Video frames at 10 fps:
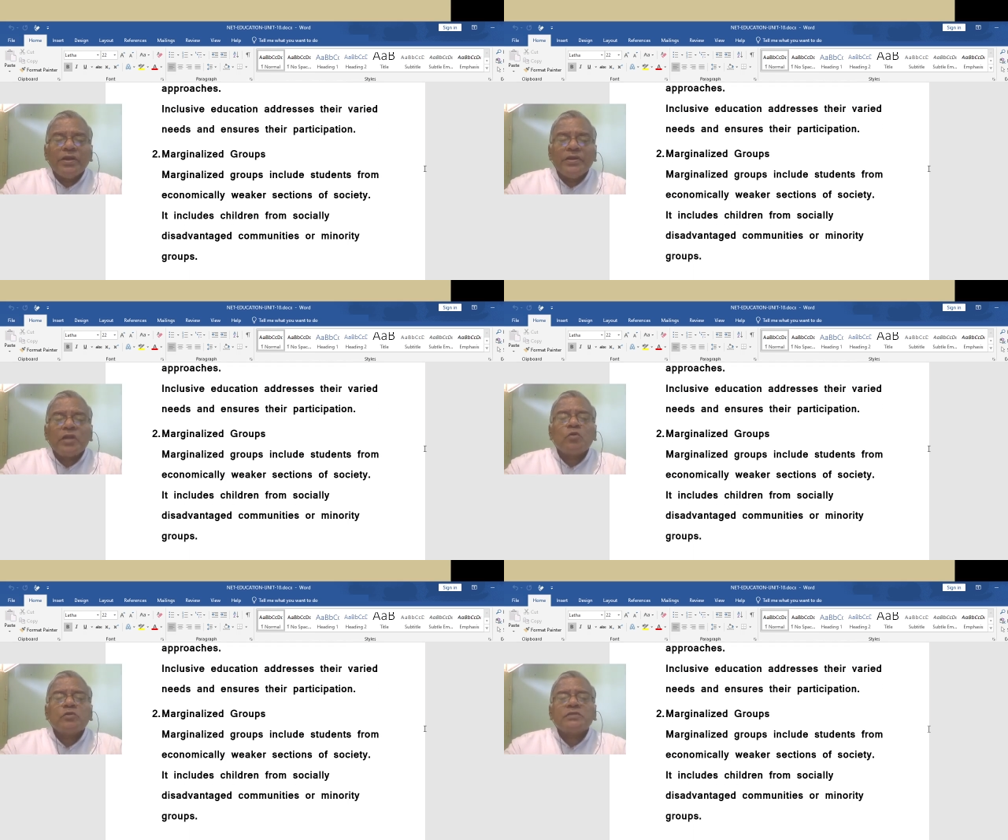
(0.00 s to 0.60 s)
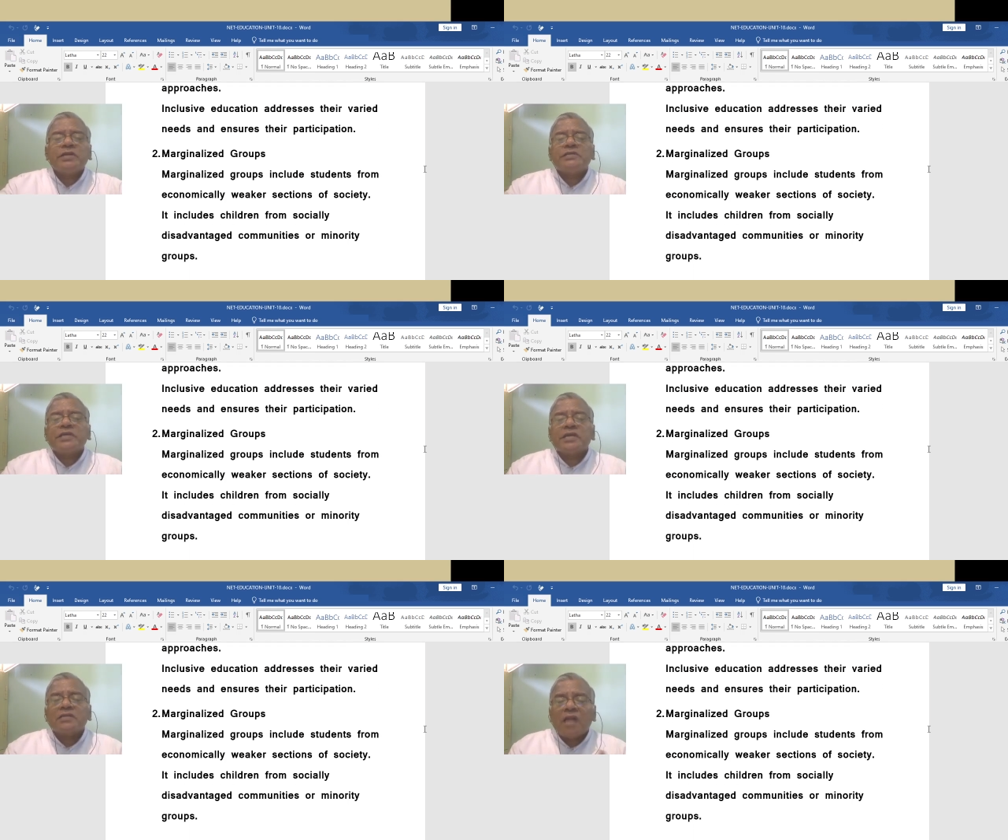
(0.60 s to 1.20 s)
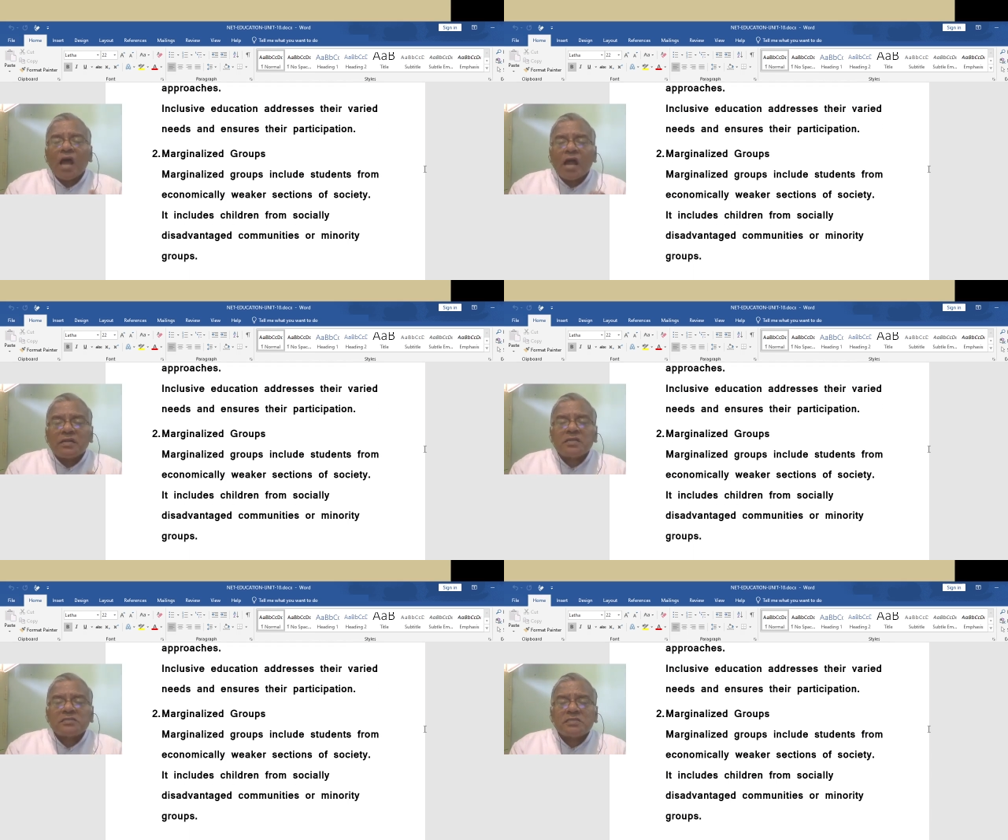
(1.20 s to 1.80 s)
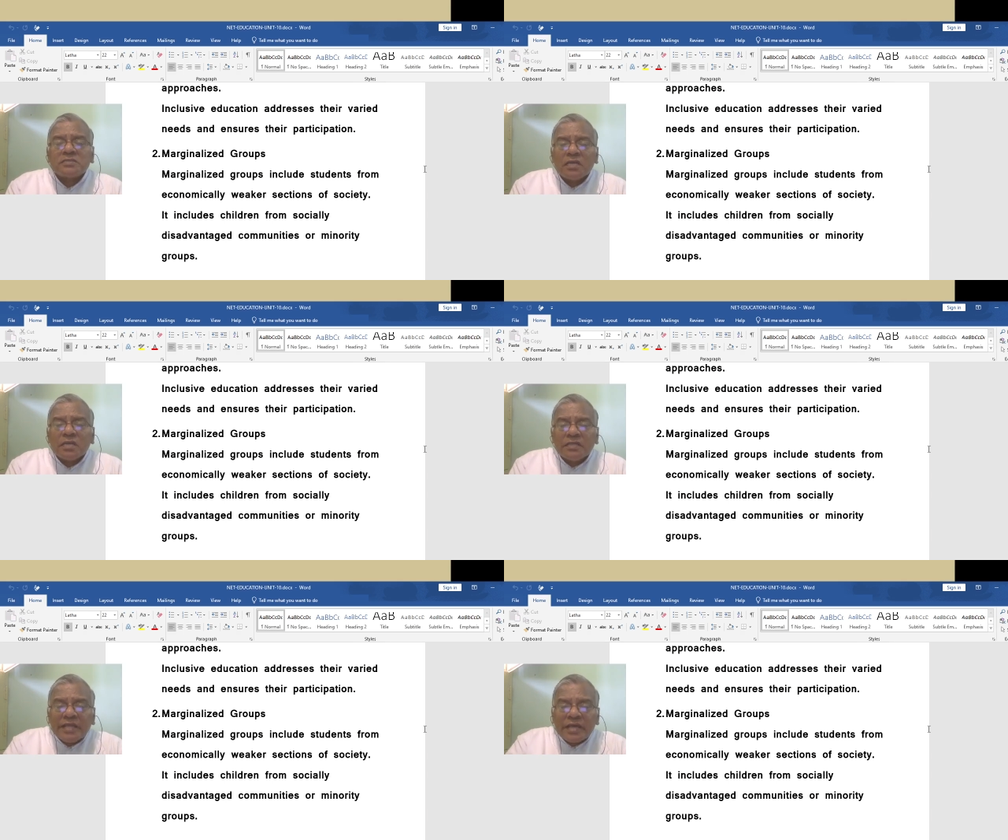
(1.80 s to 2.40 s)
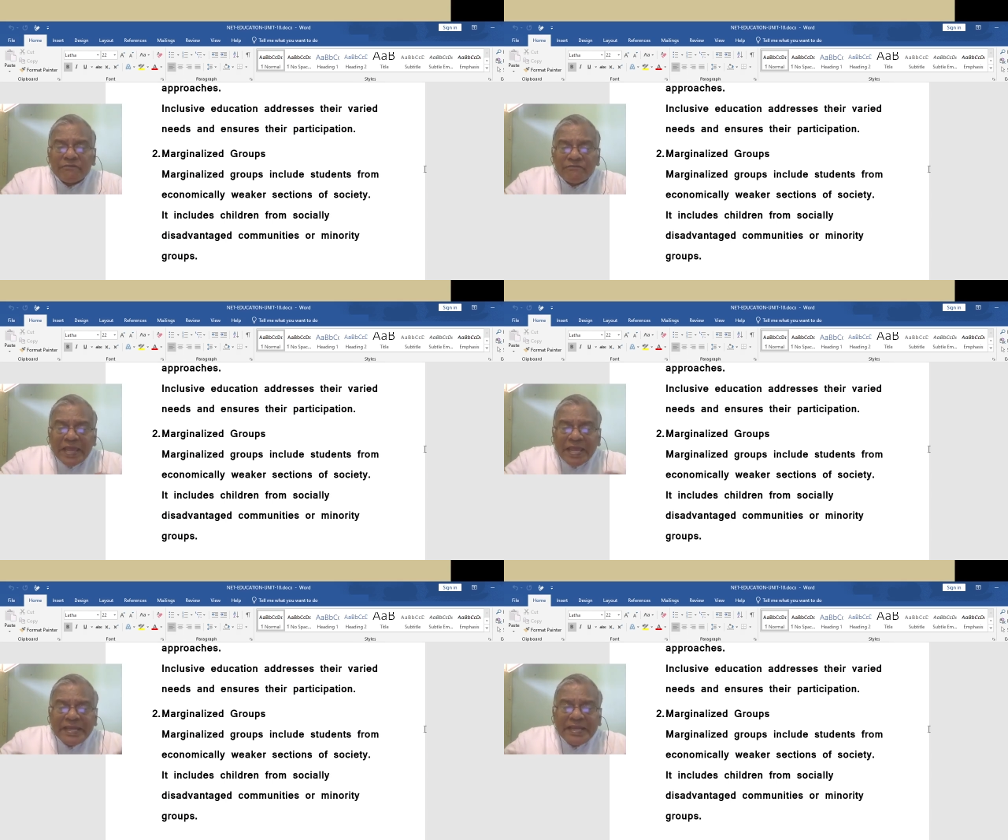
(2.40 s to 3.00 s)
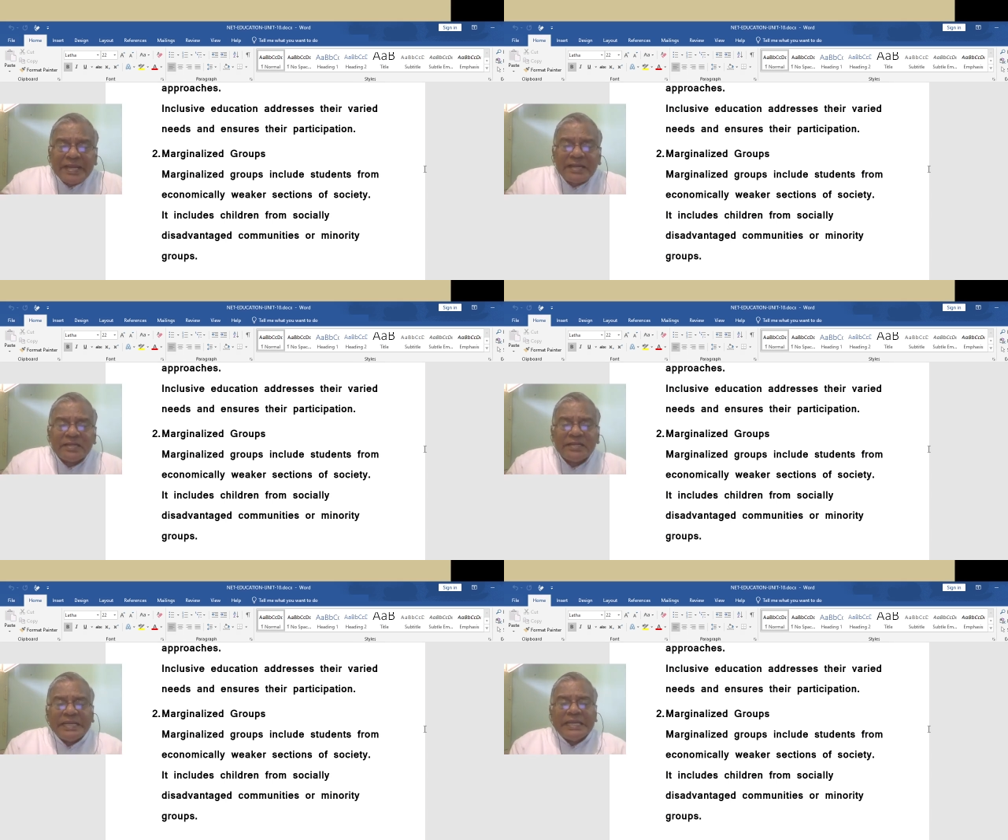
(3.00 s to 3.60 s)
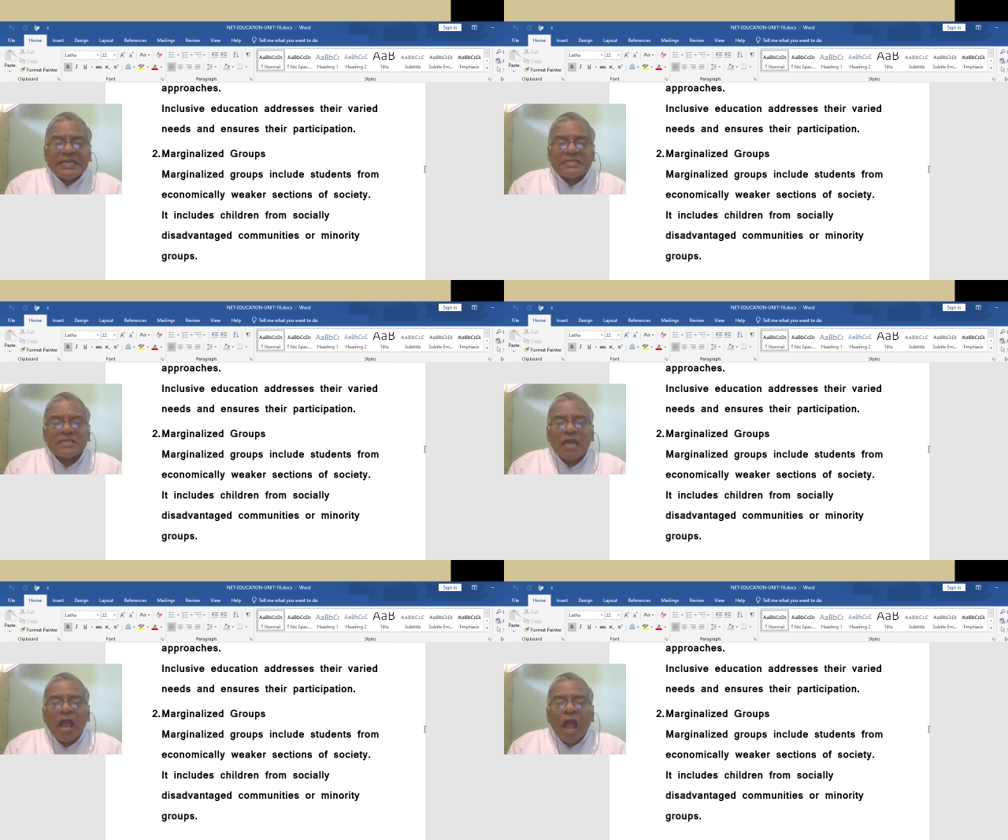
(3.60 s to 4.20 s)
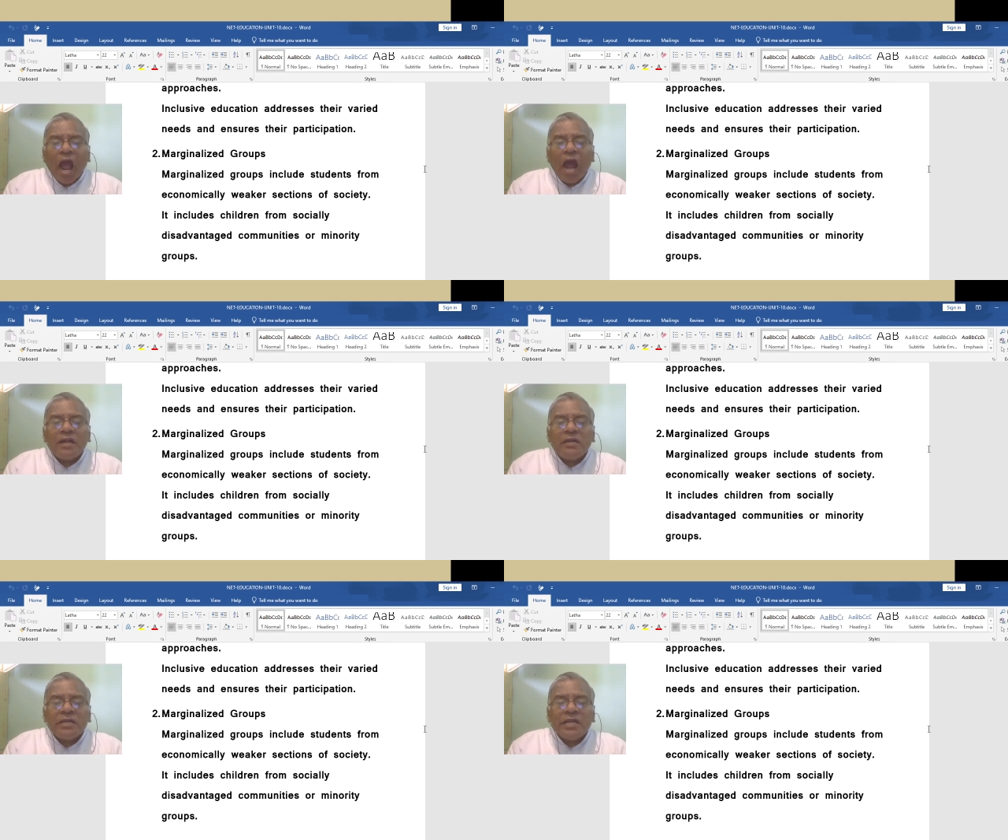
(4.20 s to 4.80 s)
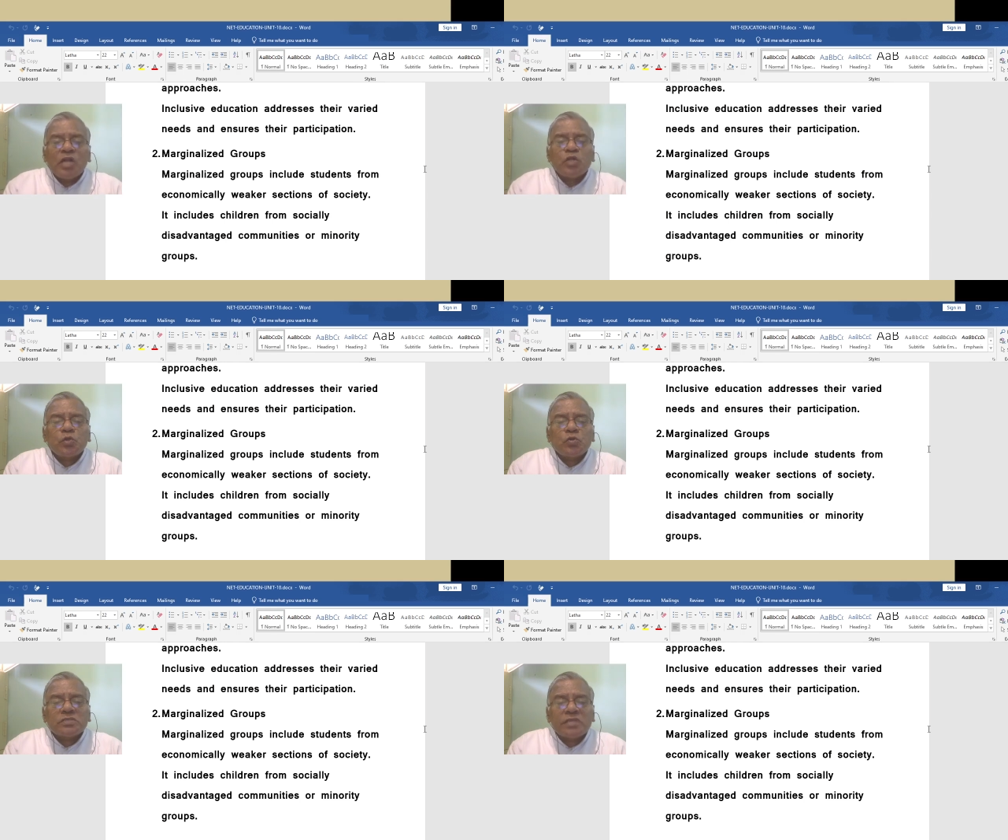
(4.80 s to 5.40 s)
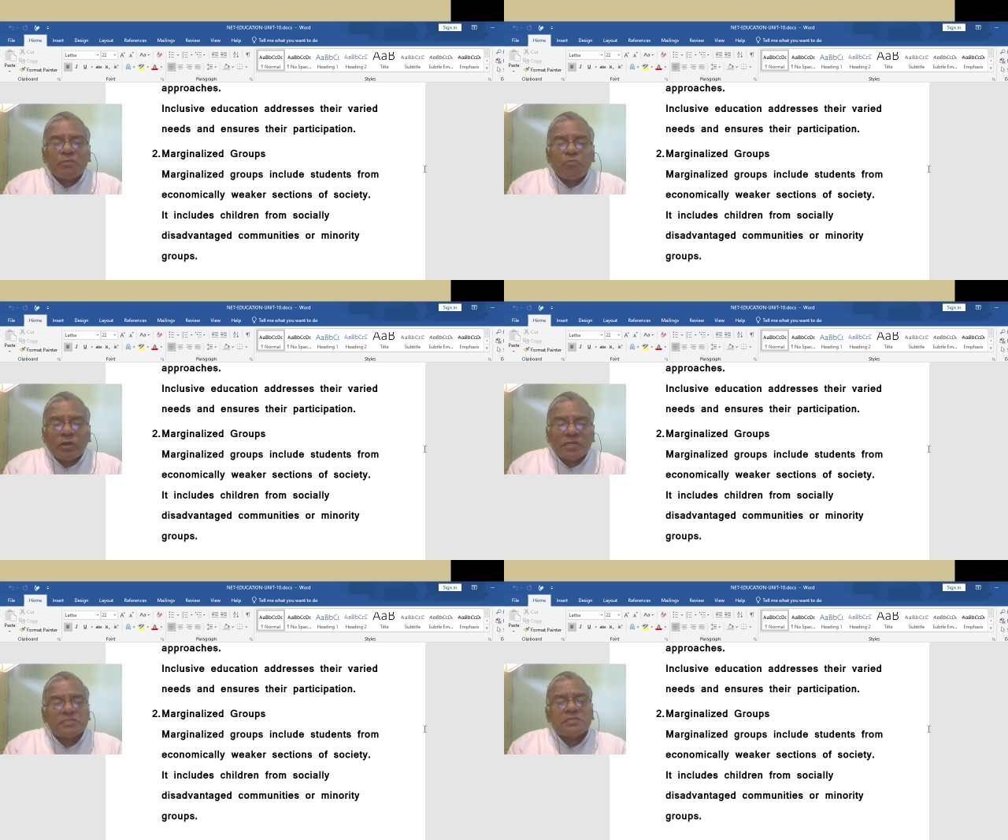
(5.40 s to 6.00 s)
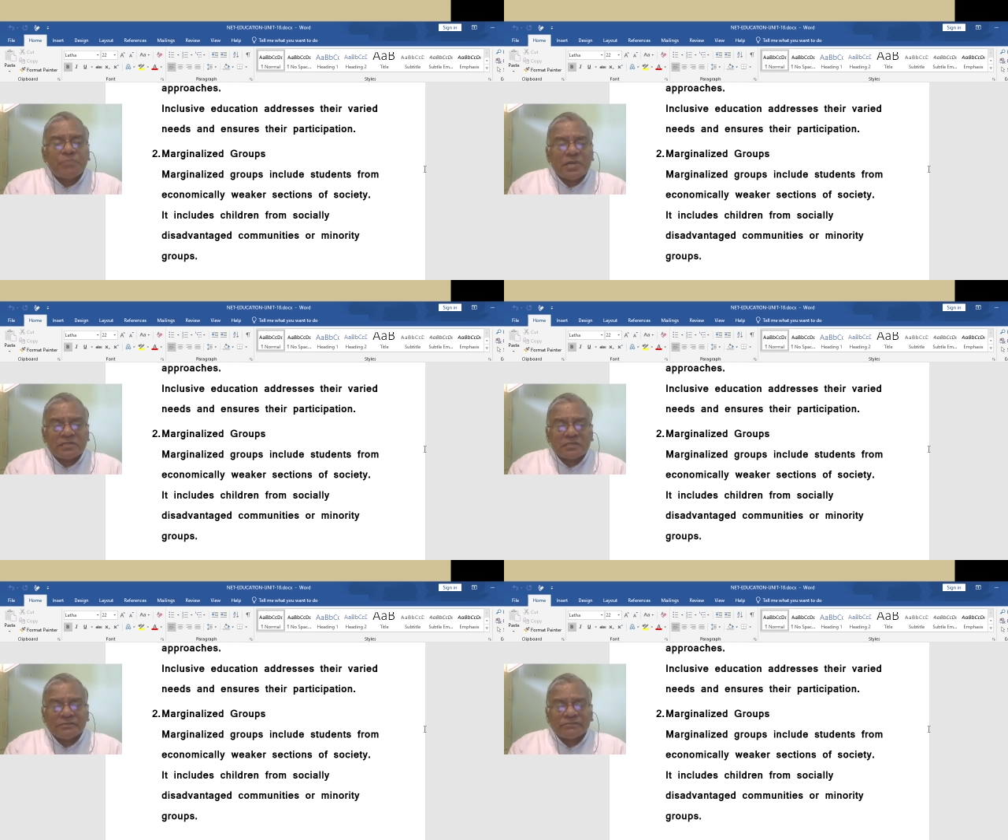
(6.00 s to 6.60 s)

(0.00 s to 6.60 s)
Inclusive education addresses their varied needs and ensures their participation.